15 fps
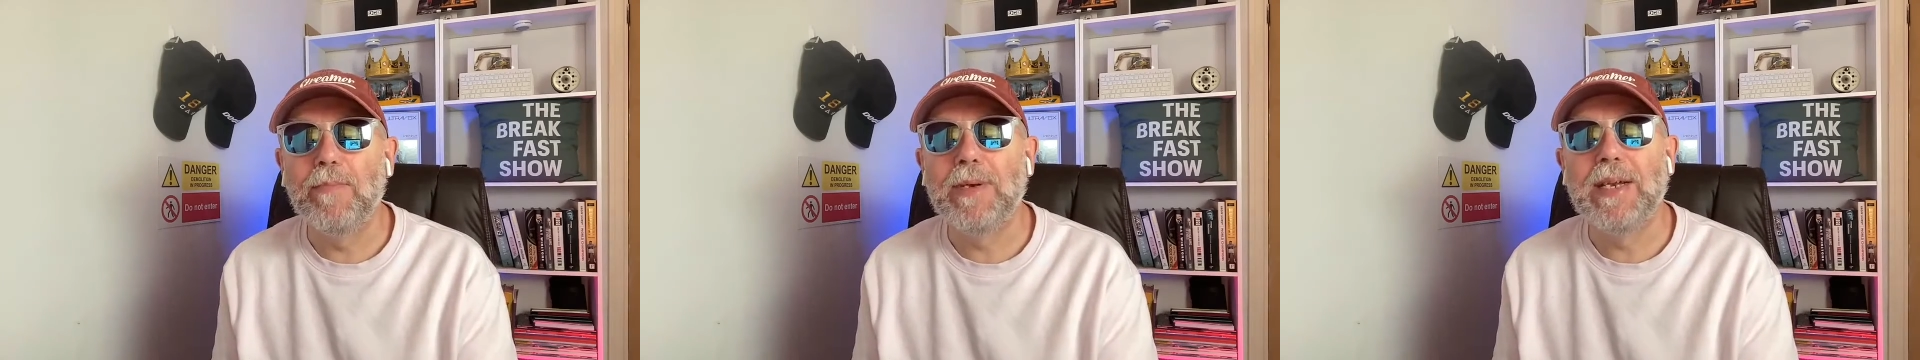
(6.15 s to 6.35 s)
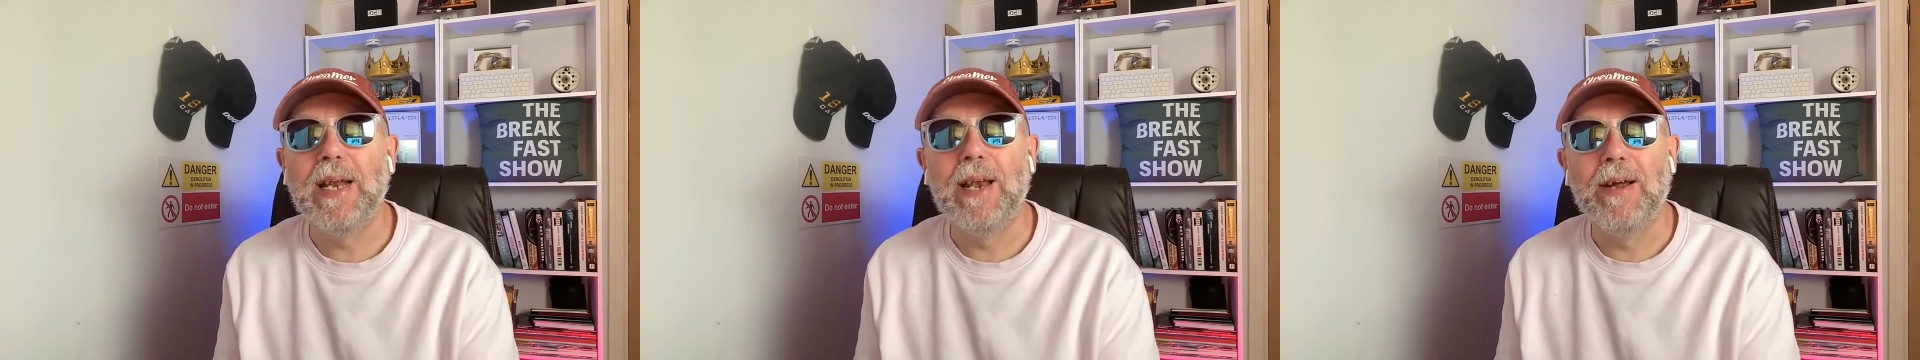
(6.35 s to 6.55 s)

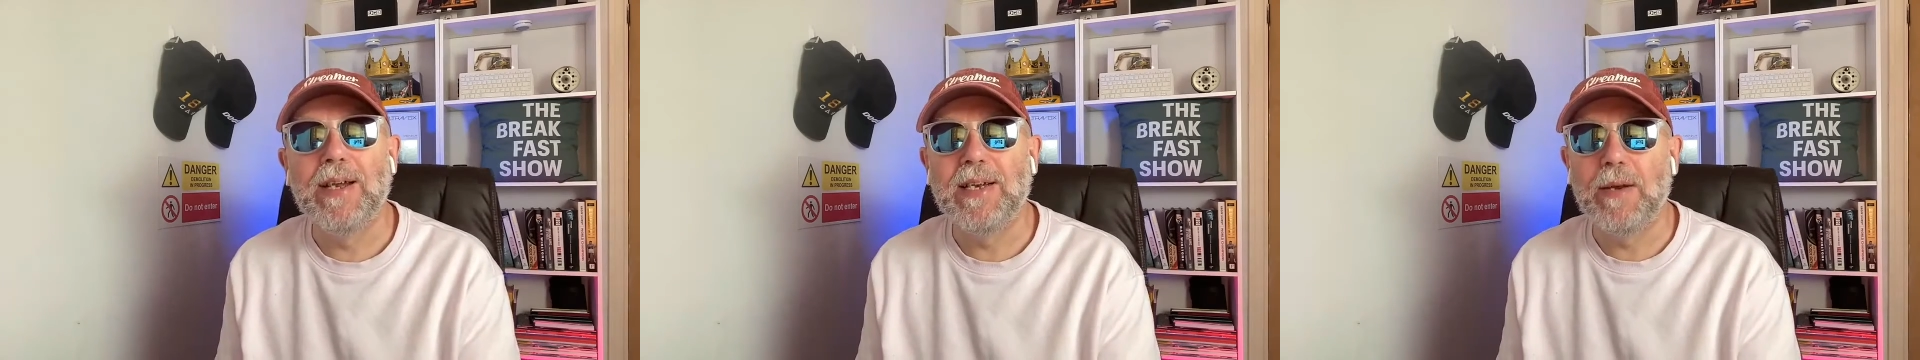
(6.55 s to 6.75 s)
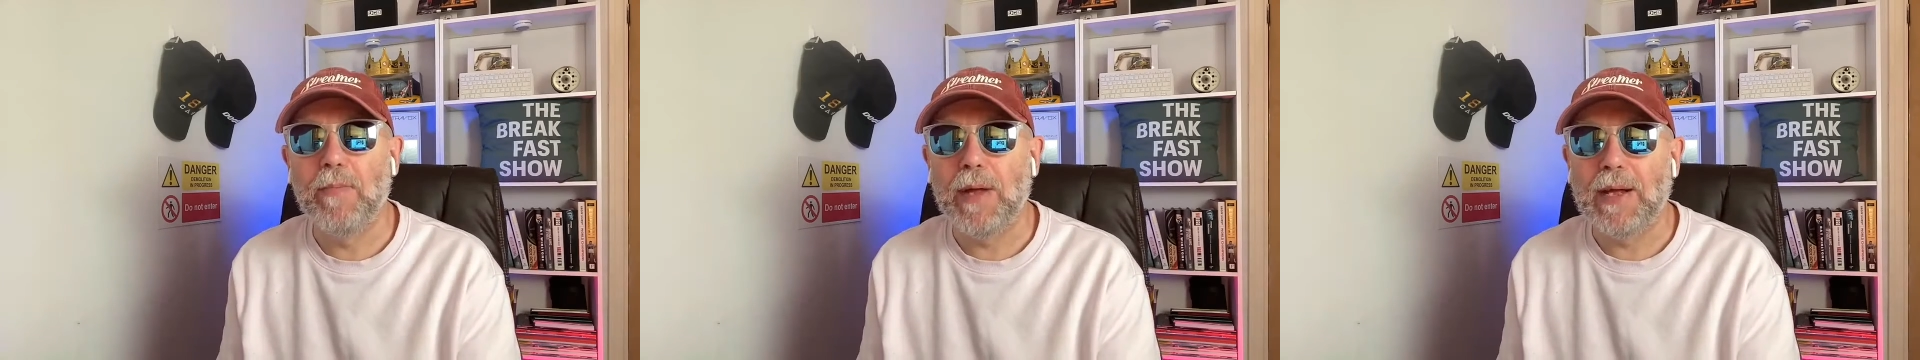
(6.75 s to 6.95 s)
but
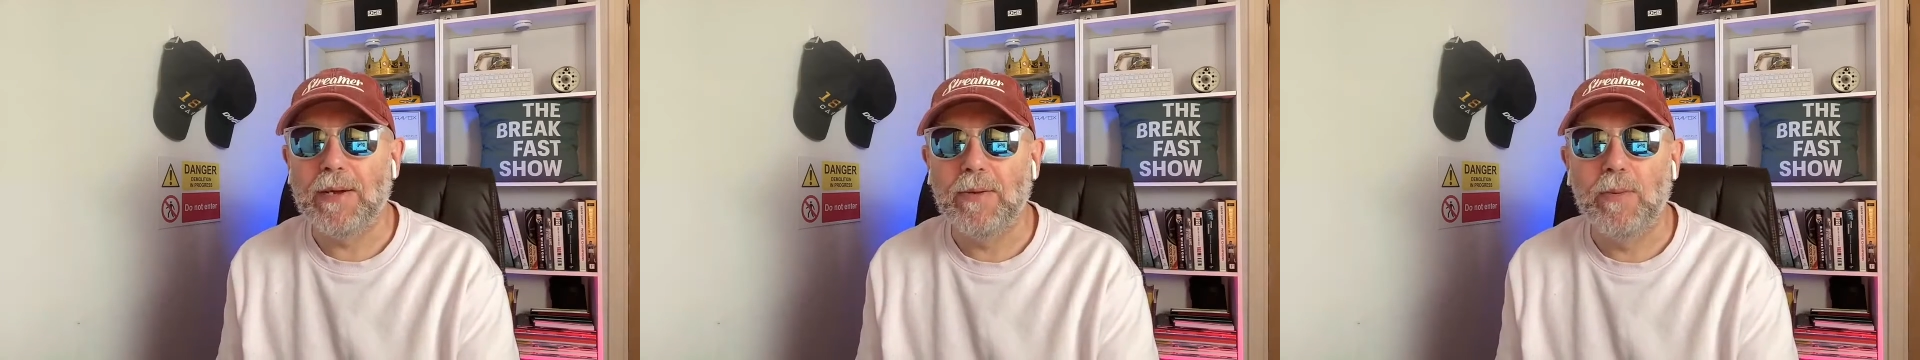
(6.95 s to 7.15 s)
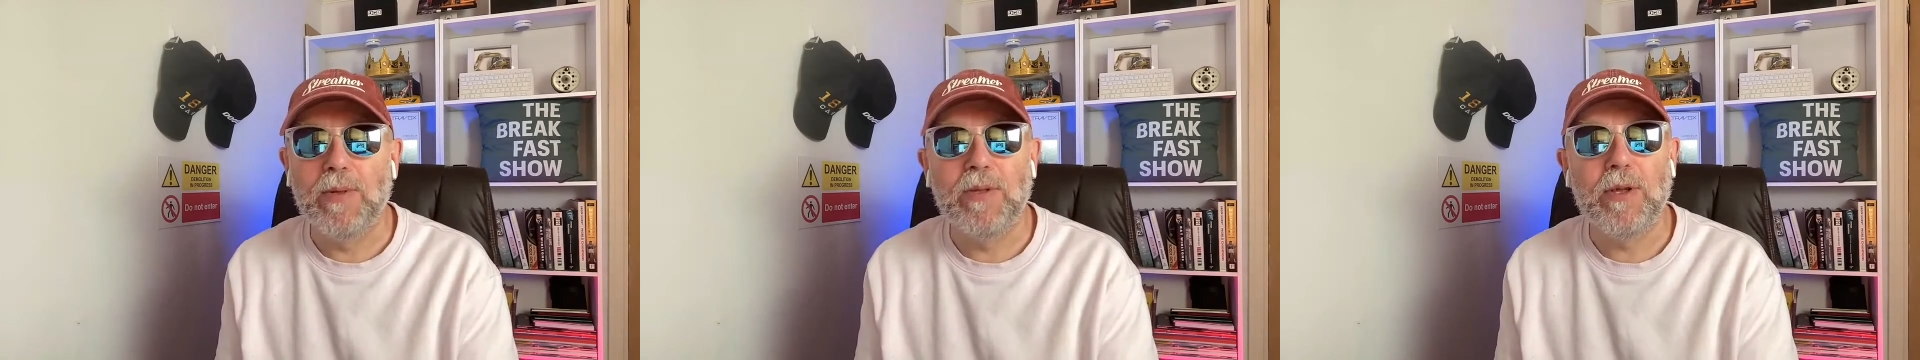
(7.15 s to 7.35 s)
delighted to be
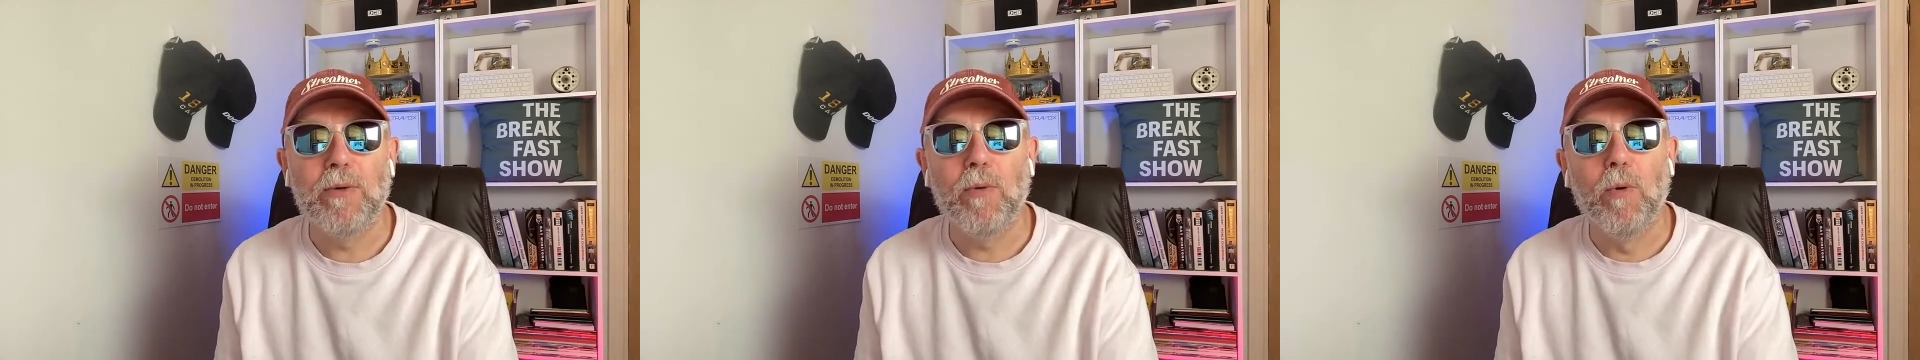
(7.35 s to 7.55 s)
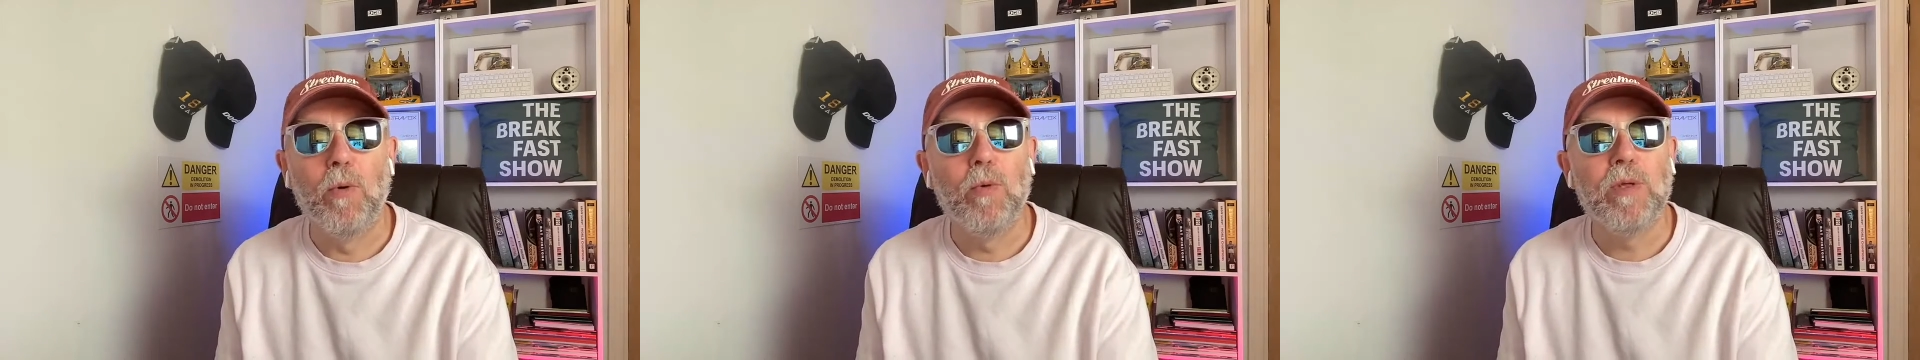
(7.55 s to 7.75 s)
back with
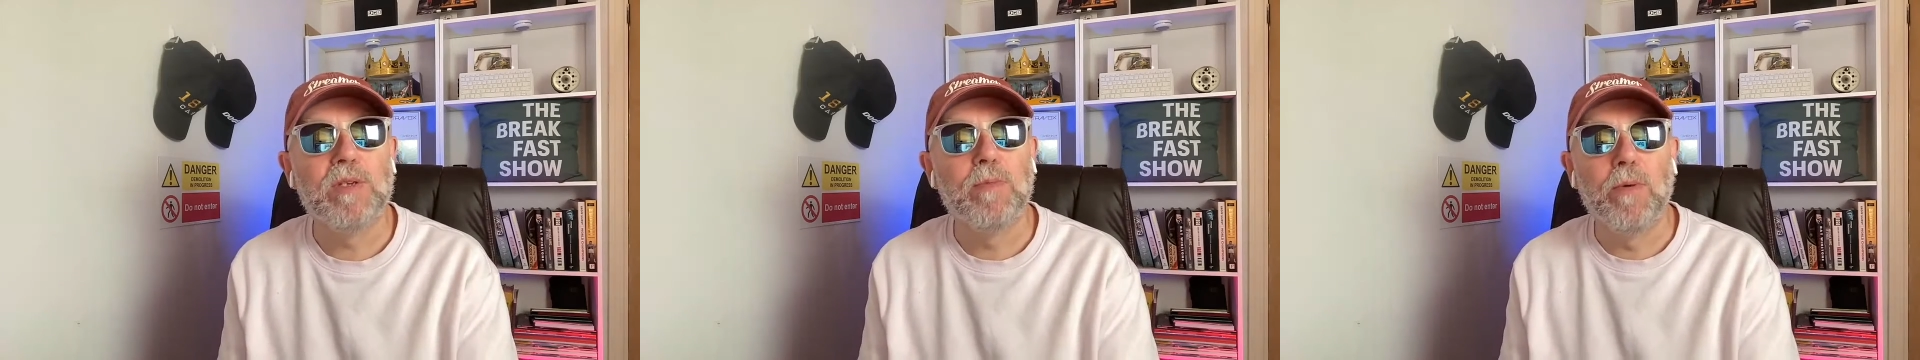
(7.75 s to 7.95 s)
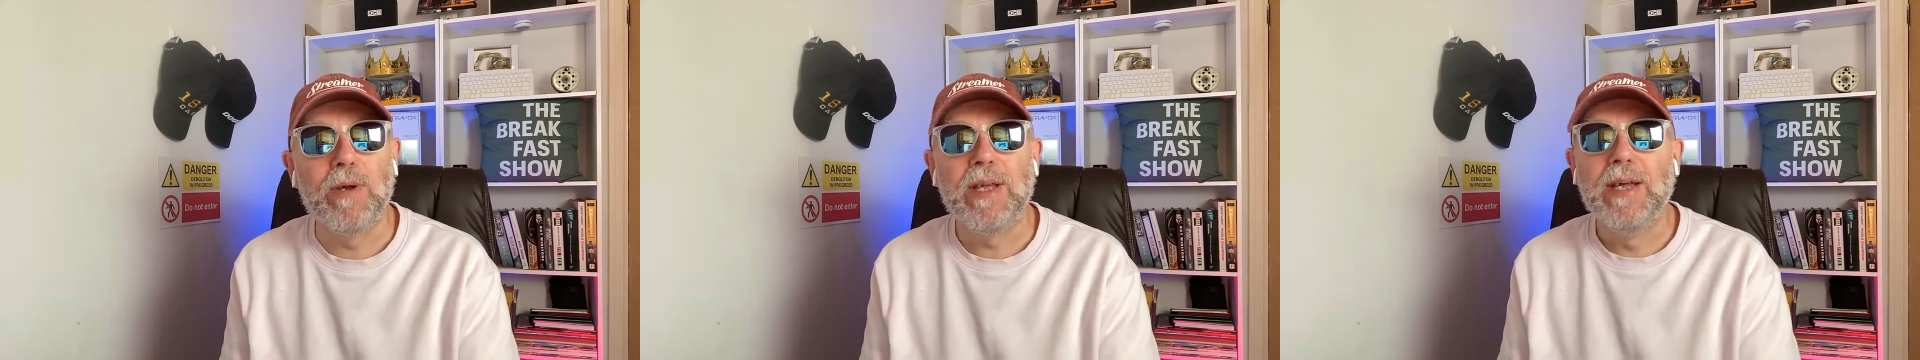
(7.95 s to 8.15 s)
you all
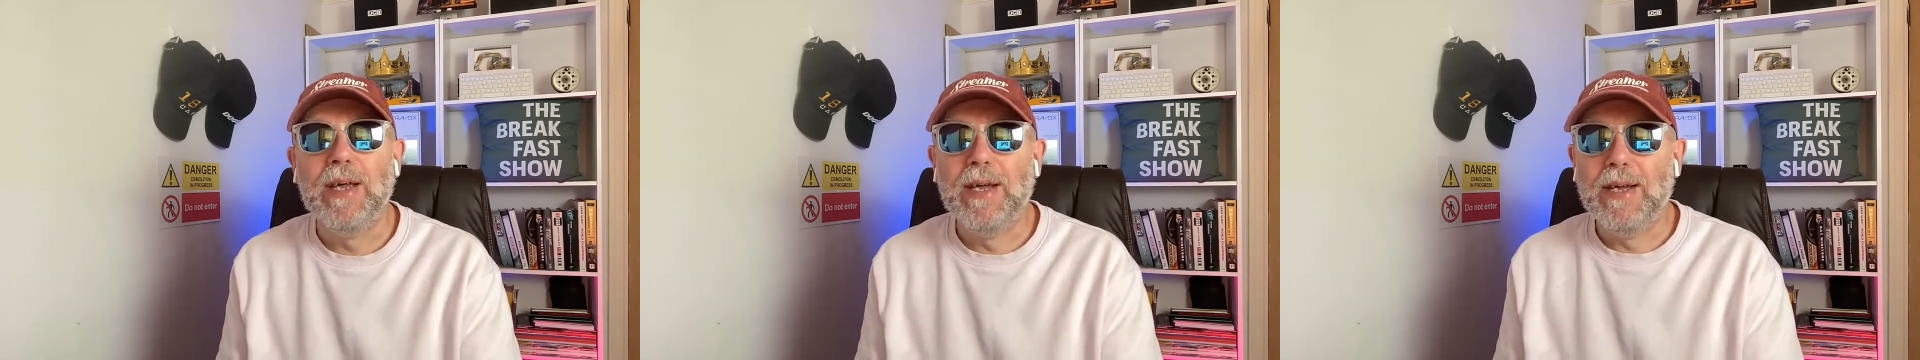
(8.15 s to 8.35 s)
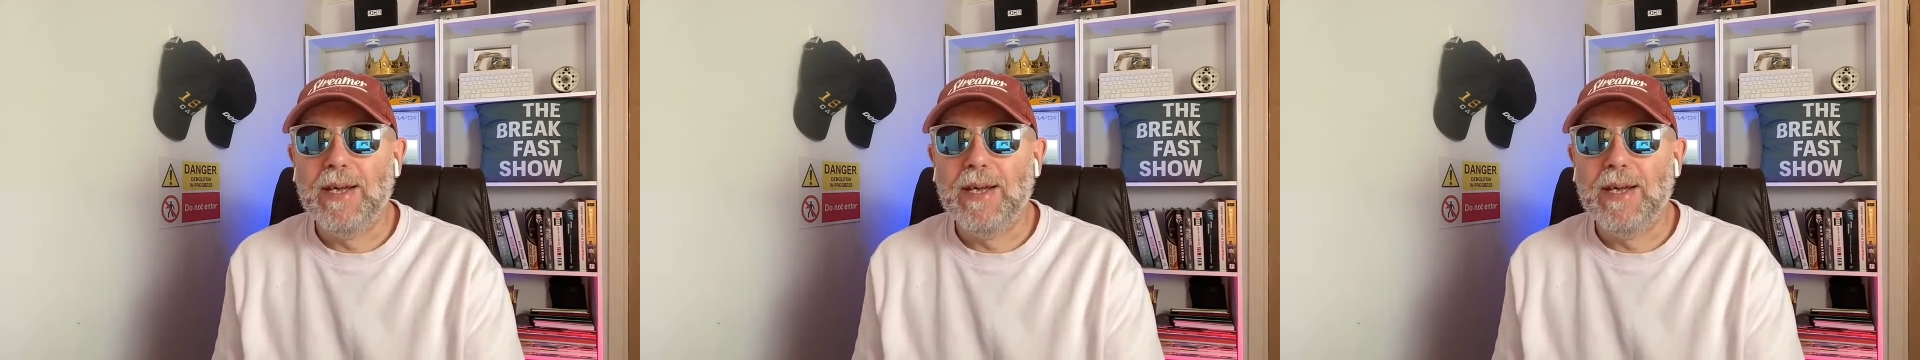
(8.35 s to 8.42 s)
this morning.